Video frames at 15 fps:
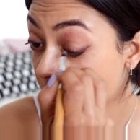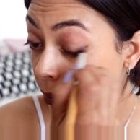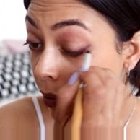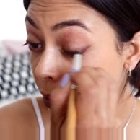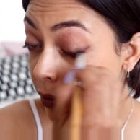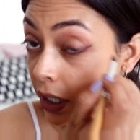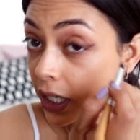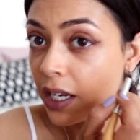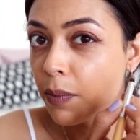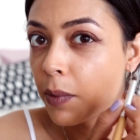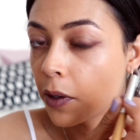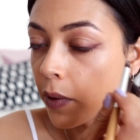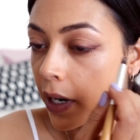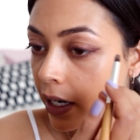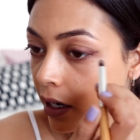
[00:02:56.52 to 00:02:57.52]
But I want to keep
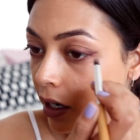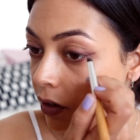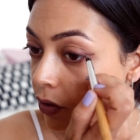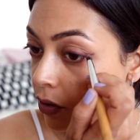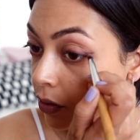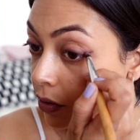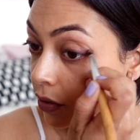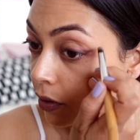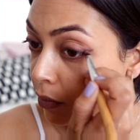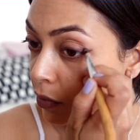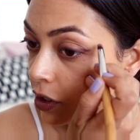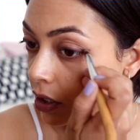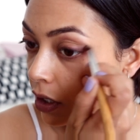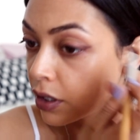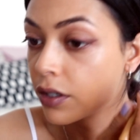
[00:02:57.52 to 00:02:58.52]
it quite natural, so I'm
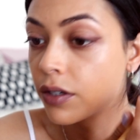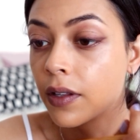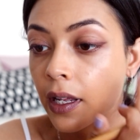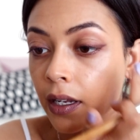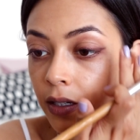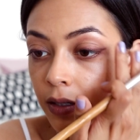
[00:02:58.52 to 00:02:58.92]
just going to do that